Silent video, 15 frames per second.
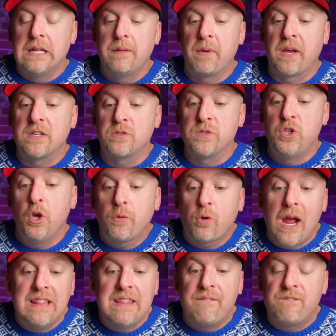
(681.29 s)
because it was
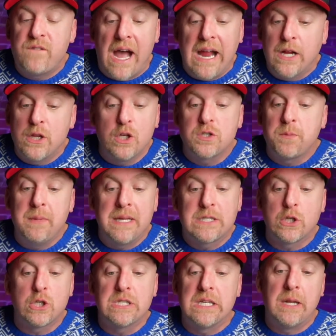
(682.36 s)
Ukraine that fired those
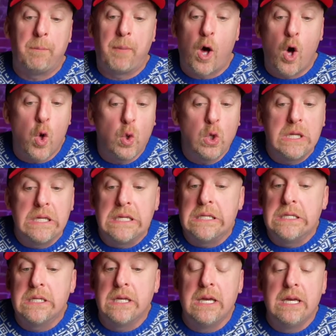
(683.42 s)
missiles into
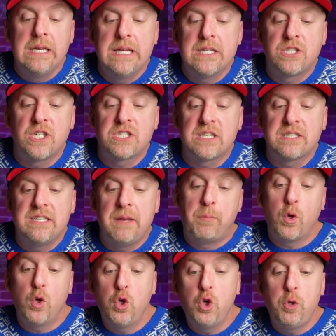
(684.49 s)
Poland, it's just a
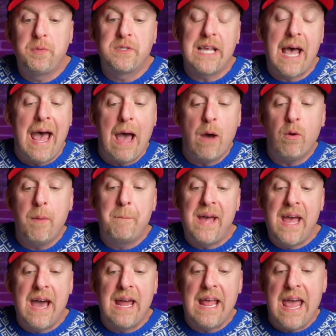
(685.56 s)
simple, oops, our
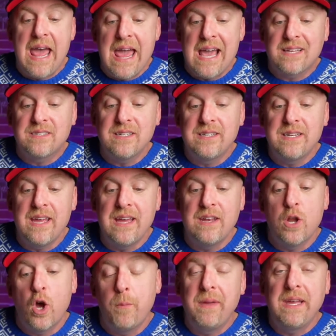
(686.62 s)
bad, accident,
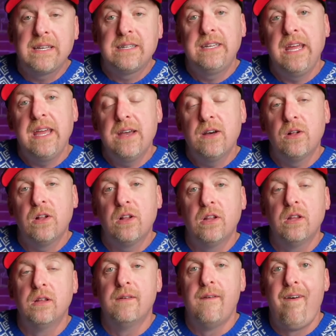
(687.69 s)
no big deal.